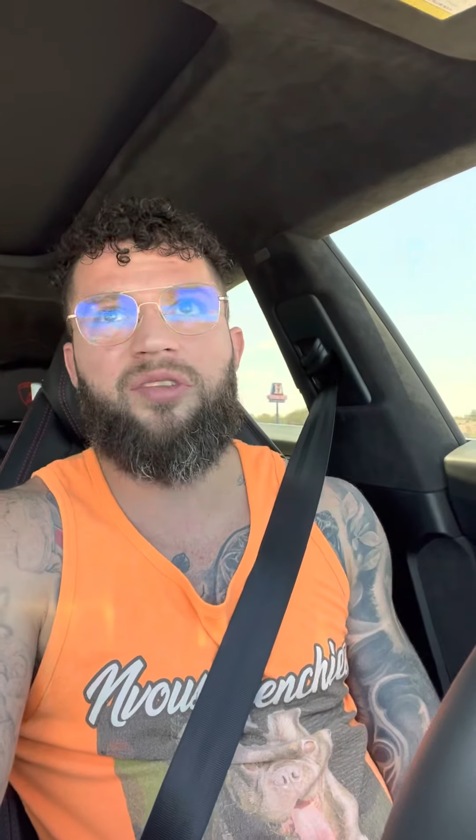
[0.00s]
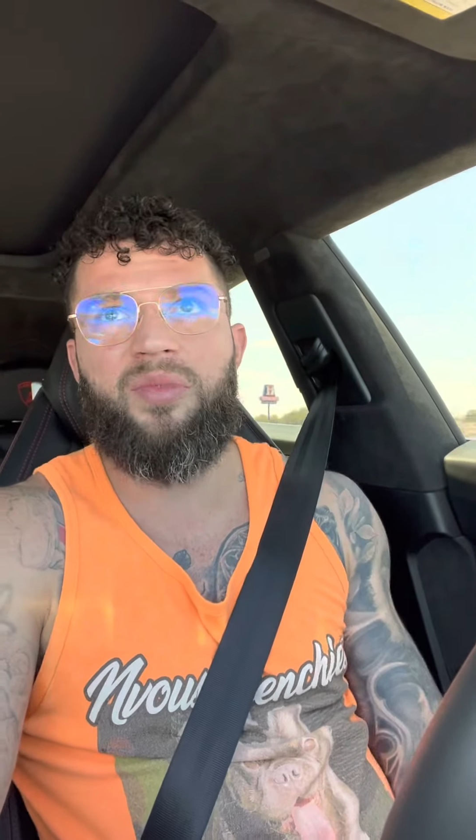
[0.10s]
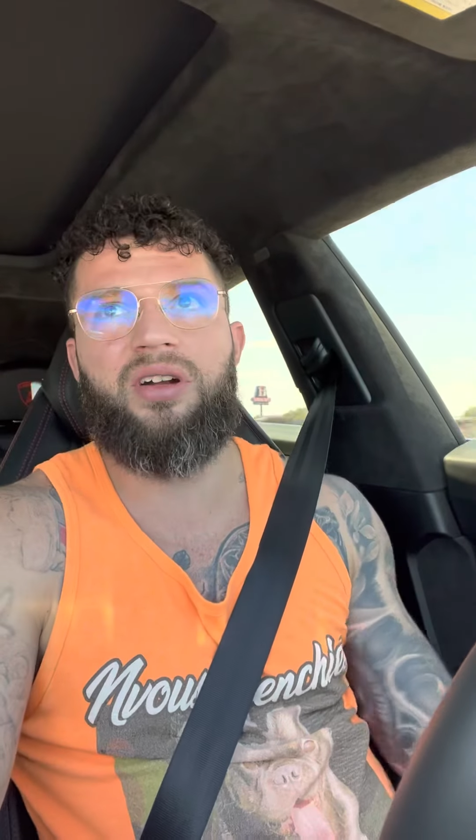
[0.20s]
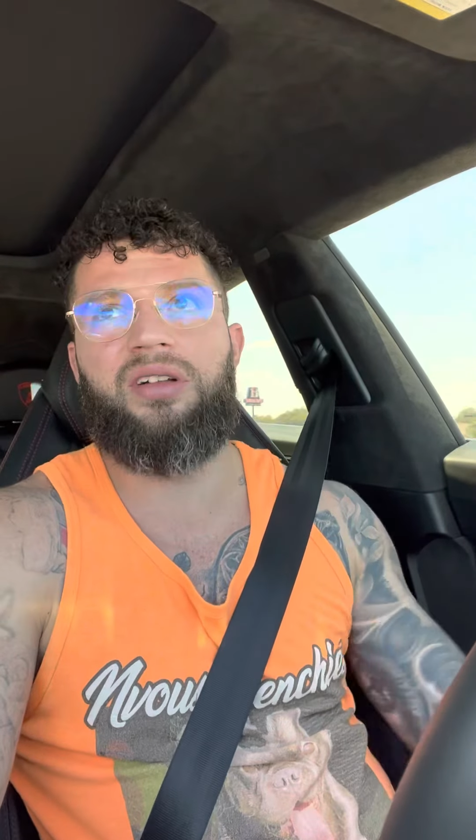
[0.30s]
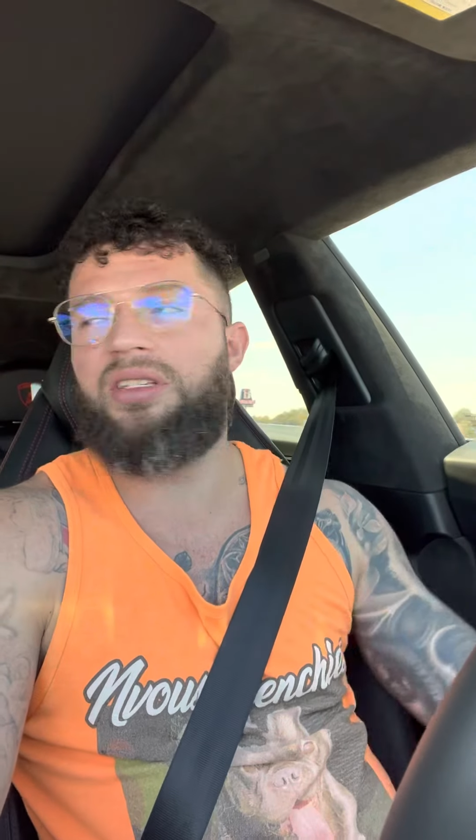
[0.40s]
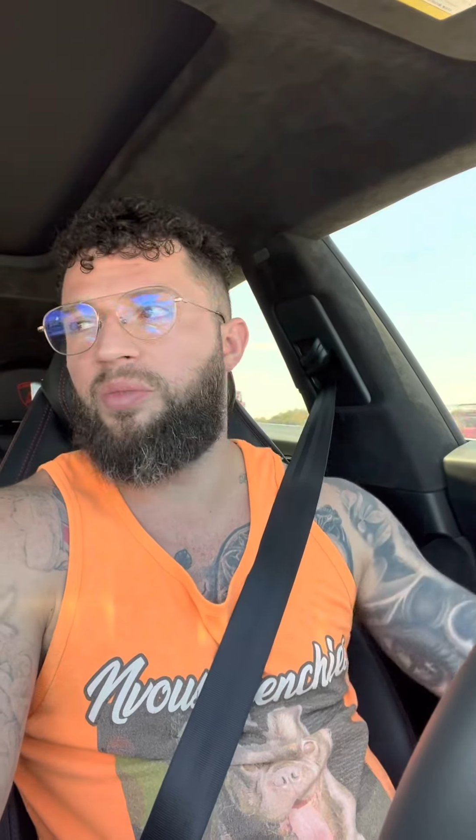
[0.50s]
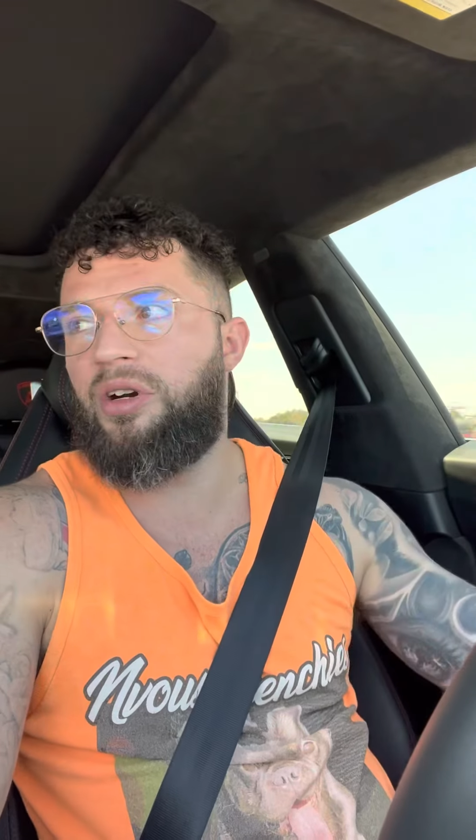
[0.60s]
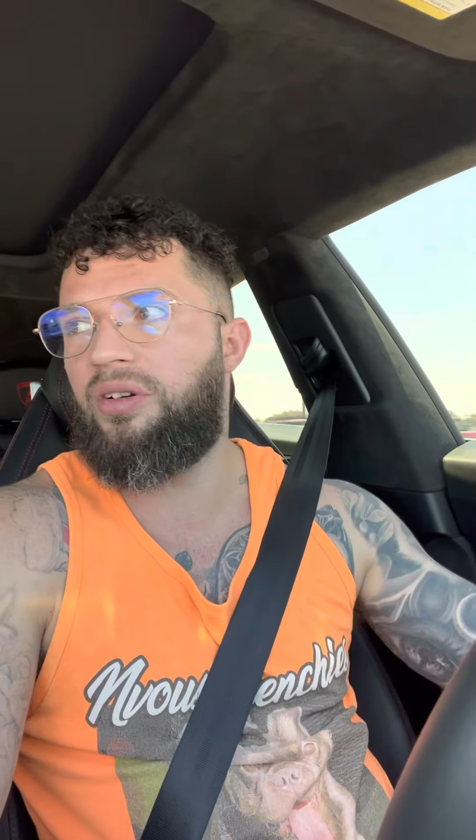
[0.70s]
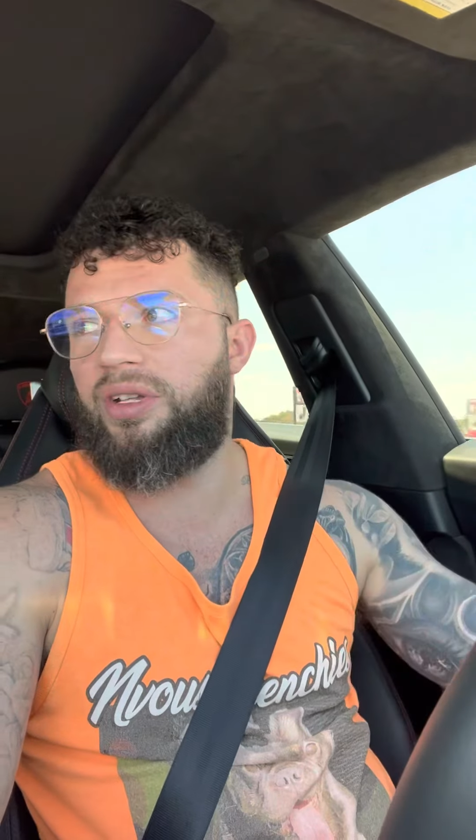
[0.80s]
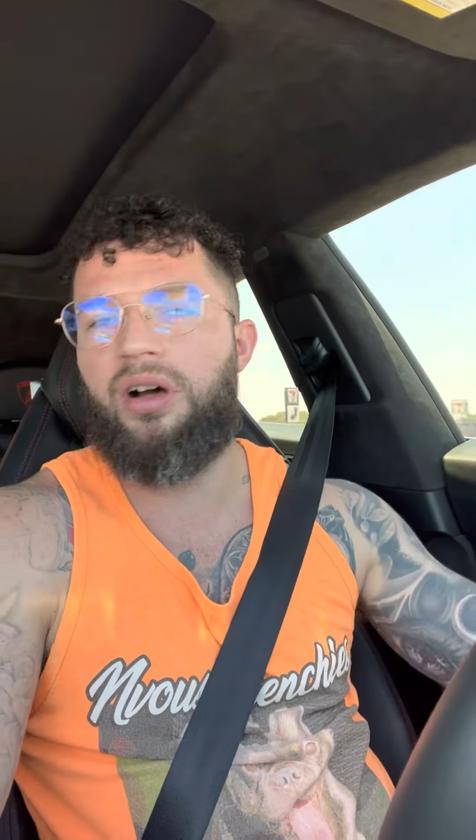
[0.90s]
of merle, it's a
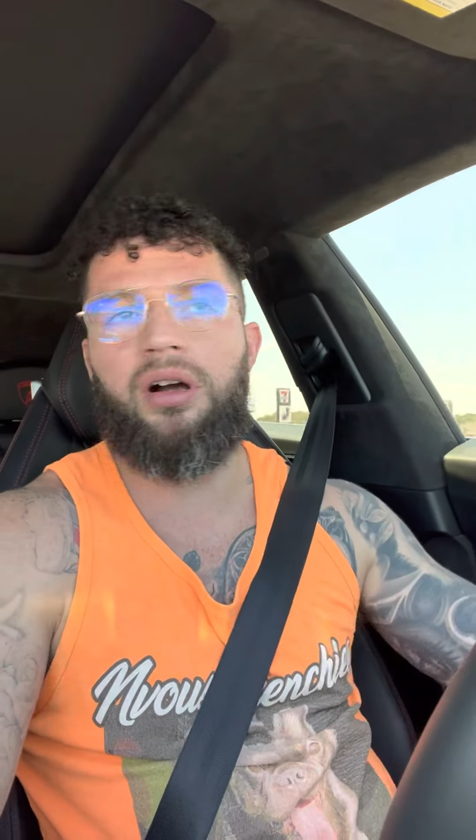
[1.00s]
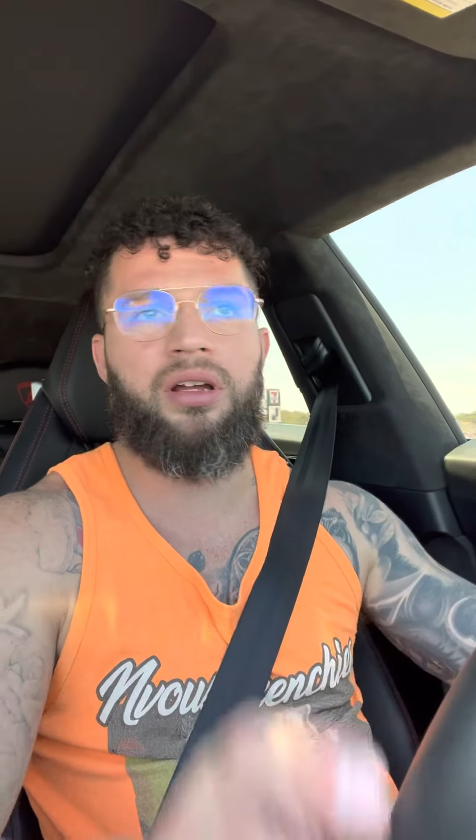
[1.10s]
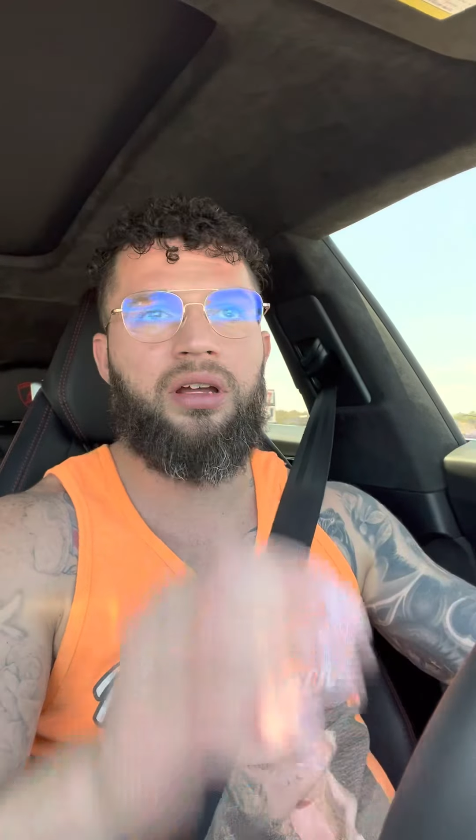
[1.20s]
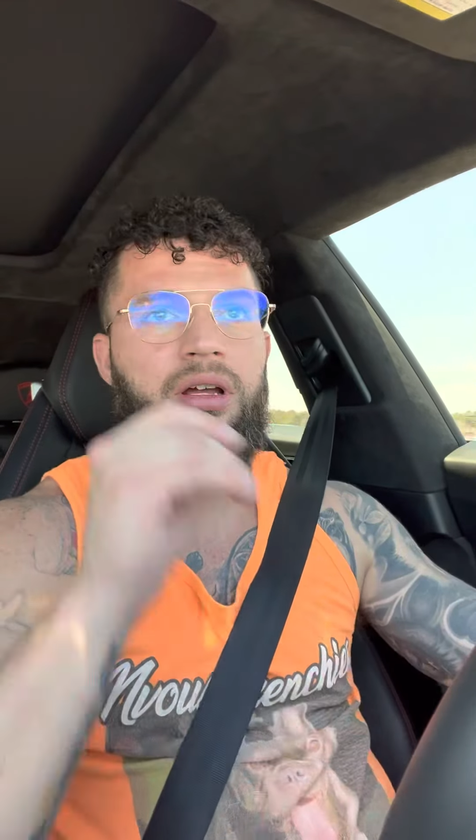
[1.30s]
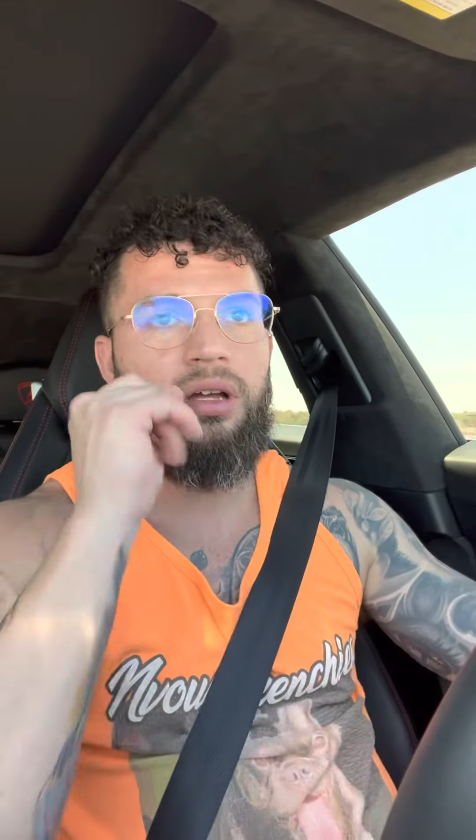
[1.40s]
merle dog.